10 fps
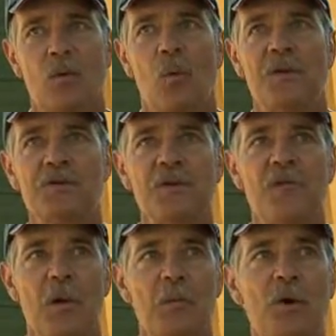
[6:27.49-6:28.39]
Well, the Tree
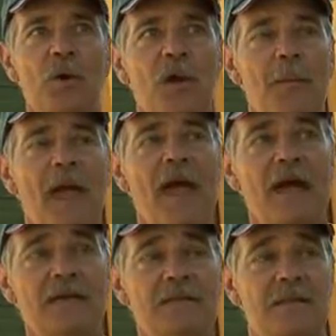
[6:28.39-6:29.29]
Farmer program
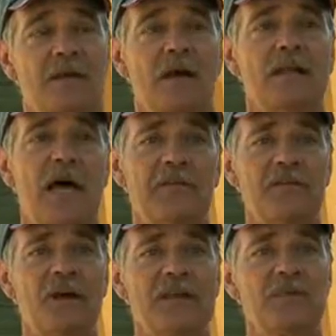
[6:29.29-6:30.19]
has a lot of
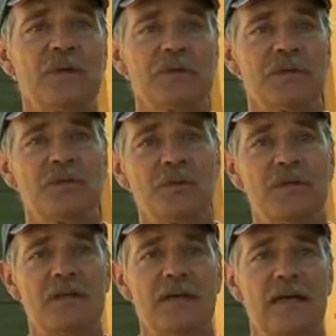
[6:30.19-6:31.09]
advice built into
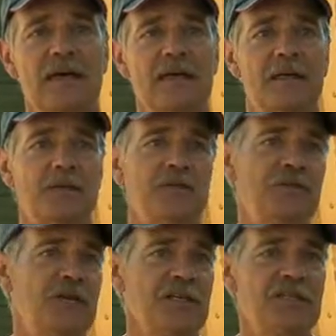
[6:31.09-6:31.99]
it.
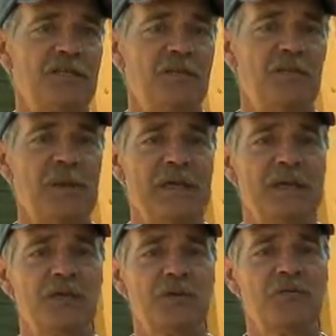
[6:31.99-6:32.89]
Just
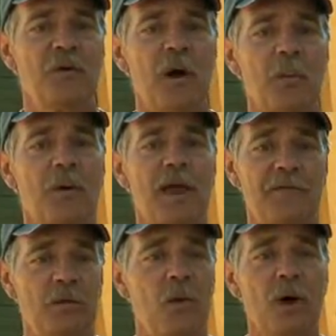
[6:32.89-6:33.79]
being a tree farmer,
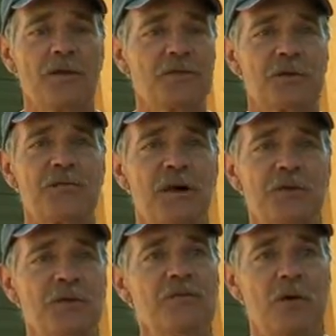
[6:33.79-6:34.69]
if you are a certified
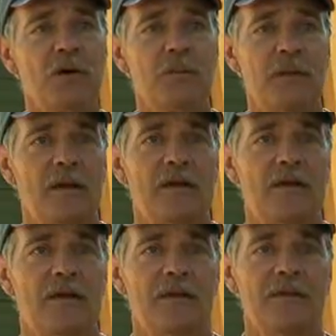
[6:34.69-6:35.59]
tree farm,
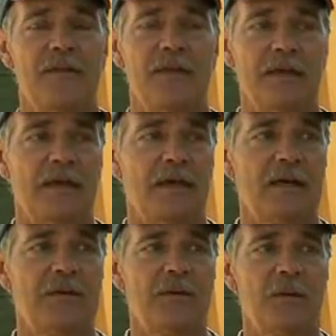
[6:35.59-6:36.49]

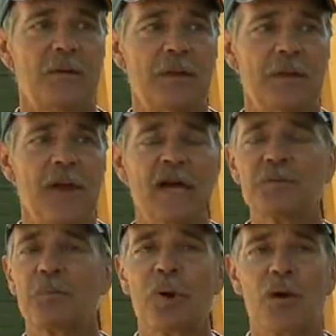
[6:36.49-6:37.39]
the
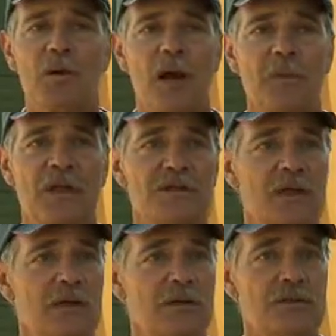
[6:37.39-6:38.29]
management program that's
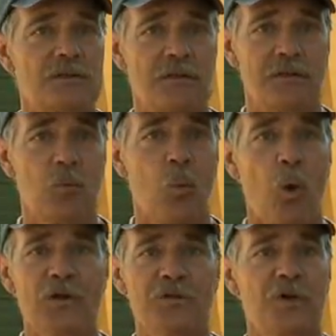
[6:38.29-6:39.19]
there is a
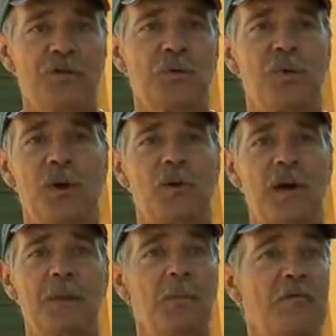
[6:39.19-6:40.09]
well-structured
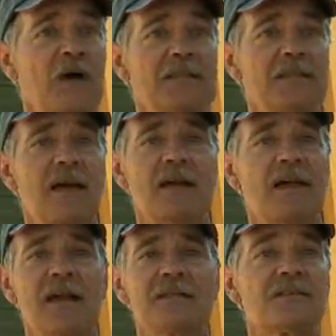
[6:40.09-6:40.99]
program that provides a lot of
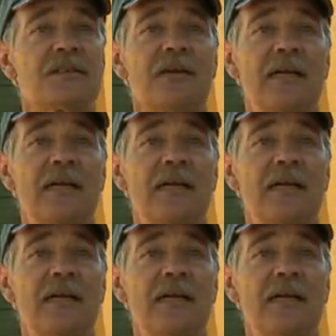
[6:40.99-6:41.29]
guidance.